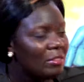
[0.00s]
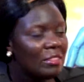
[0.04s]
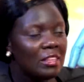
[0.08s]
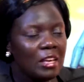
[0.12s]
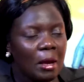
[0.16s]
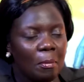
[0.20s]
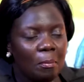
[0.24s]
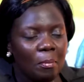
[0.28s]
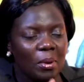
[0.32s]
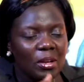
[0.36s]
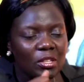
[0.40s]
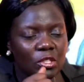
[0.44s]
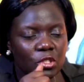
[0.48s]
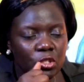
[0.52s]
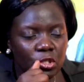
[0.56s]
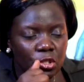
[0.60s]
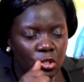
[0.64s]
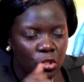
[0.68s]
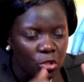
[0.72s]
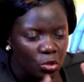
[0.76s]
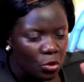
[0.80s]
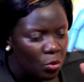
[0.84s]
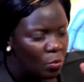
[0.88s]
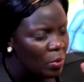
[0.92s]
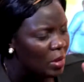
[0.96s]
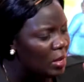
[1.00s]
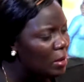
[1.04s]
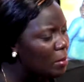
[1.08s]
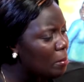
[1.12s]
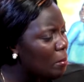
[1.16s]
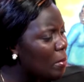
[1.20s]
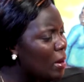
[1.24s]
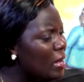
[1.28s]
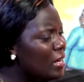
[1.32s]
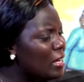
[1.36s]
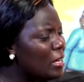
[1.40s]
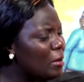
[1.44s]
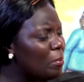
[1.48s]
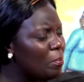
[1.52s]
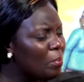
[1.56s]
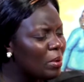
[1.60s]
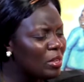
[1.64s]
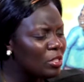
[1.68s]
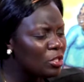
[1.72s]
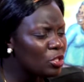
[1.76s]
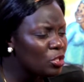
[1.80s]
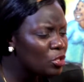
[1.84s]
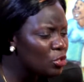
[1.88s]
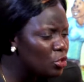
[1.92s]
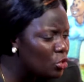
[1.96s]
they are pursuing money,
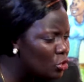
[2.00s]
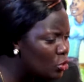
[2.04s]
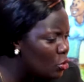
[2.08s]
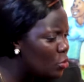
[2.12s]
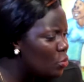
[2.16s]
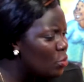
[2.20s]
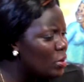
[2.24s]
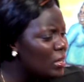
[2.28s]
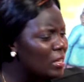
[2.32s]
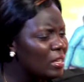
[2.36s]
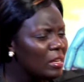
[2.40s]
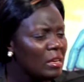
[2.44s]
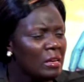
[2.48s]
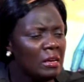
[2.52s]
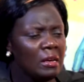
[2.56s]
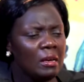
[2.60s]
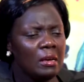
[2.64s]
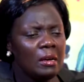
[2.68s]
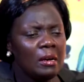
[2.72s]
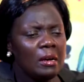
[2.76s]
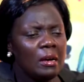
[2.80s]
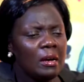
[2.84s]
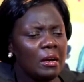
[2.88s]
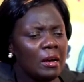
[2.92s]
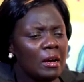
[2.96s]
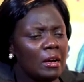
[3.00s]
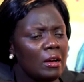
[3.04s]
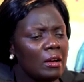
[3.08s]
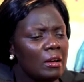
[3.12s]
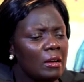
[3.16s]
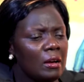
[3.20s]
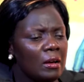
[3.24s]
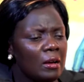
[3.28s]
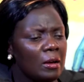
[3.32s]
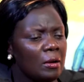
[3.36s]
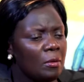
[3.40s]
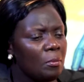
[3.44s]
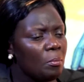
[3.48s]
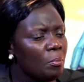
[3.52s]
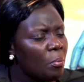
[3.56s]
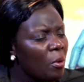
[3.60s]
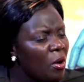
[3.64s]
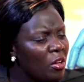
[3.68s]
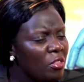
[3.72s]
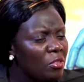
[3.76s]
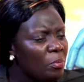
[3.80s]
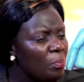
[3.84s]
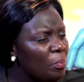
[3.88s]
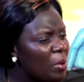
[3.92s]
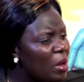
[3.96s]
pursuing,
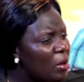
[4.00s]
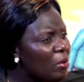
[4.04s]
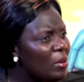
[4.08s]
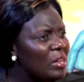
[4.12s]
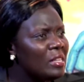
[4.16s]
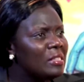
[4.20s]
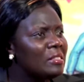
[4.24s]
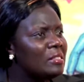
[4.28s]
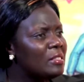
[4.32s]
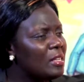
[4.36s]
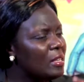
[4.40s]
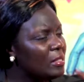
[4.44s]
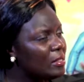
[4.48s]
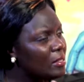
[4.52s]
both parents are